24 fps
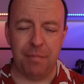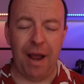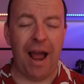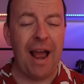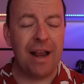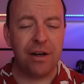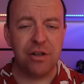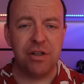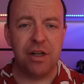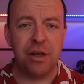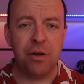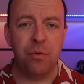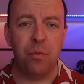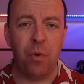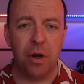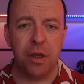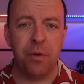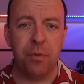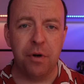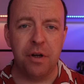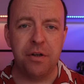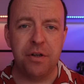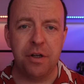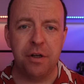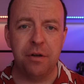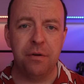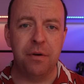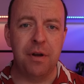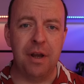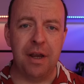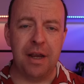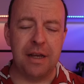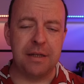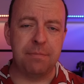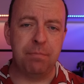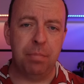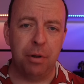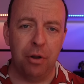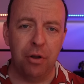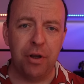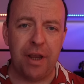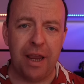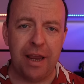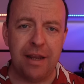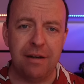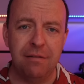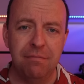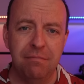but actually what you want to do is plug
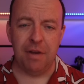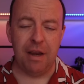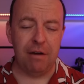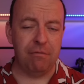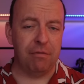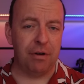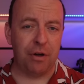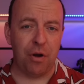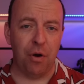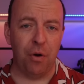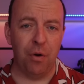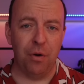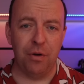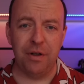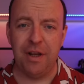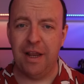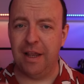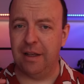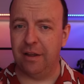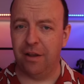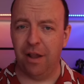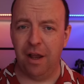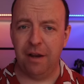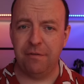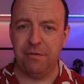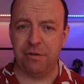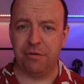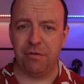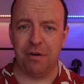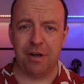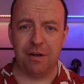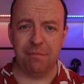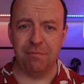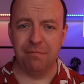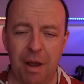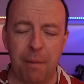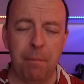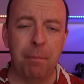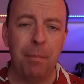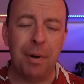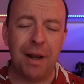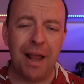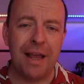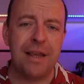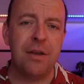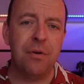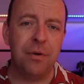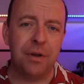in, hit record, hit live stream, and
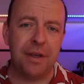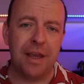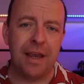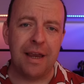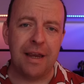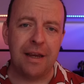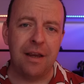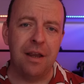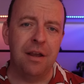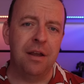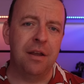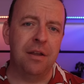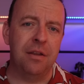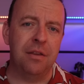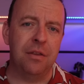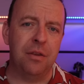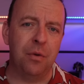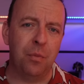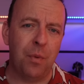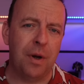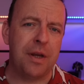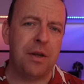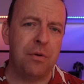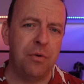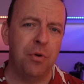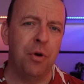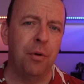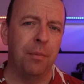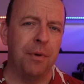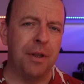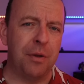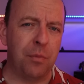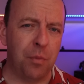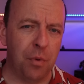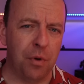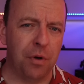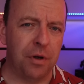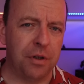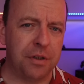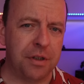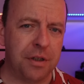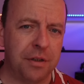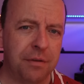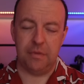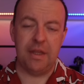play your gig the way you normally would.